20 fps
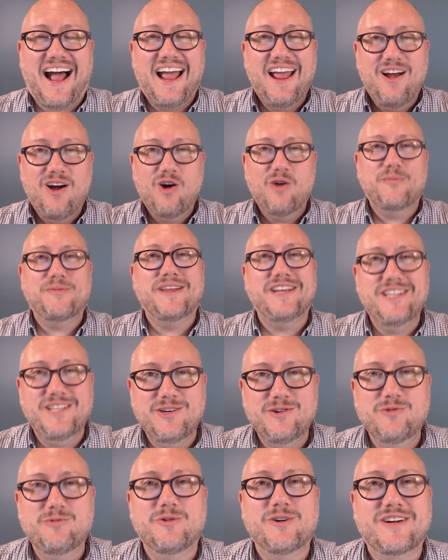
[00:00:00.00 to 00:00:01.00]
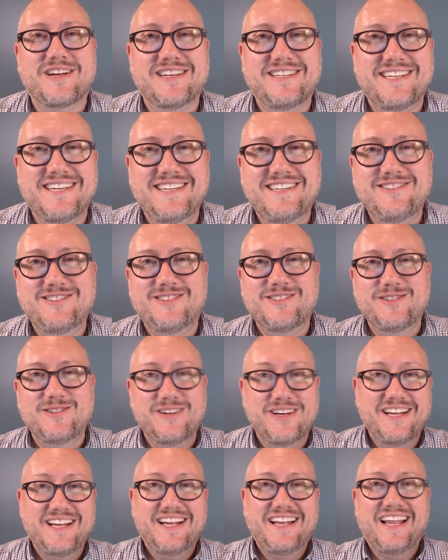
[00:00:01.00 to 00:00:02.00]
I hope that you will continue
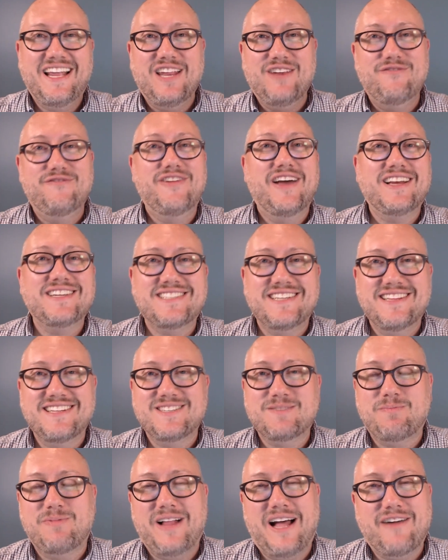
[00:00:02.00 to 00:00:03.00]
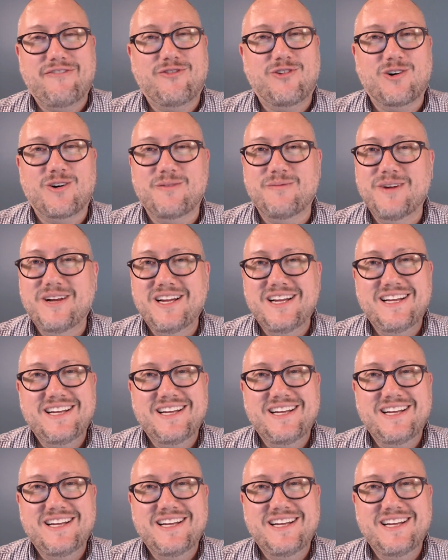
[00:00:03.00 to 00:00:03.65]
to invest in this platform.